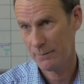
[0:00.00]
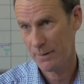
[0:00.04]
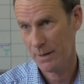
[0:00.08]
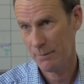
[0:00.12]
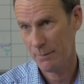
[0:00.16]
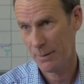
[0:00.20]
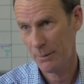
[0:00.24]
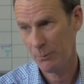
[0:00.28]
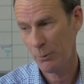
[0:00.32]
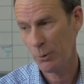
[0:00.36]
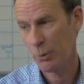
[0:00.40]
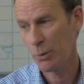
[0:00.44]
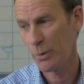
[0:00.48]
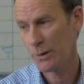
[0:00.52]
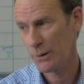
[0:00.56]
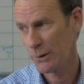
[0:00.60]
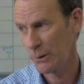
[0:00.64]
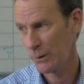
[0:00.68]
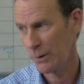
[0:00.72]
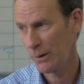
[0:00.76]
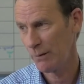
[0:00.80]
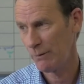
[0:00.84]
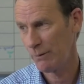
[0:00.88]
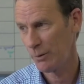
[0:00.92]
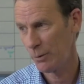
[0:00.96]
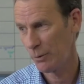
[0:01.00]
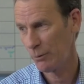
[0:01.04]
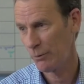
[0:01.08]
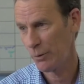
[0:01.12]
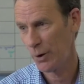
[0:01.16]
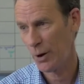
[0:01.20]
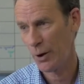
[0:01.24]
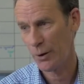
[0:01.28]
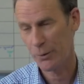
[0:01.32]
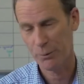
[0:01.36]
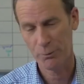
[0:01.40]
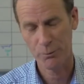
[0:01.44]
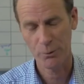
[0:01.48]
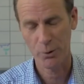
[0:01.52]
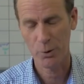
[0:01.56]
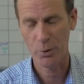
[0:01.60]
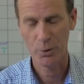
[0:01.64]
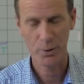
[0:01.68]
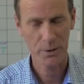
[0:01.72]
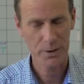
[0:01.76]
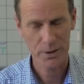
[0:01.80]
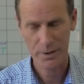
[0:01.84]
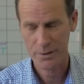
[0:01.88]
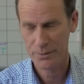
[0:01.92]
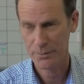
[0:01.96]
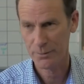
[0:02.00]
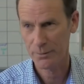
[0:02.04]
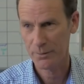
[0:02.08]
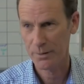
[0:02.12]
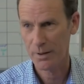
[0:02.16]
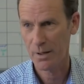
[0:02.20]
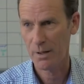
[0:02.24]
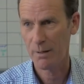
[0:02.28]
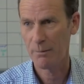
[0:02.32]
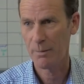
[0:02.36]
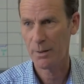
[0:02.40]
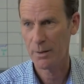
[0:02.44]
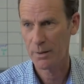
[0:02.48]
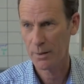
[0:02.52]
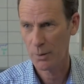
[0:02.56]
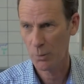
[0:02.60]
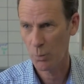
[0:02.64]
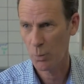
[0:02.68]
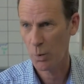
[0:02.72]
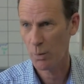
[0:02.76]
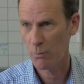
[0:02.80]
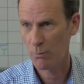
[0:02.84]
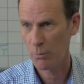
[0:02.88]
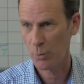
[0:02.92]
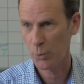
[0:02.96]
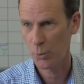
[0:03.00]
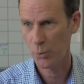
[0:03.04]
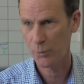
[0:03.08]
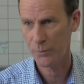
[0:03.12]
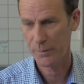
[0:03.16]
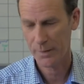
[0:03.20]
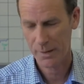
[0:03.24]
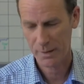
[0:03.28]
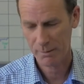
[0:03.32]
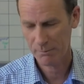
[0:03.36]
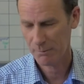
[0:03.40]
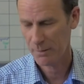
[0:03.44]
I mean, we're always looking for right or wrong, yes or no, but you want more than that.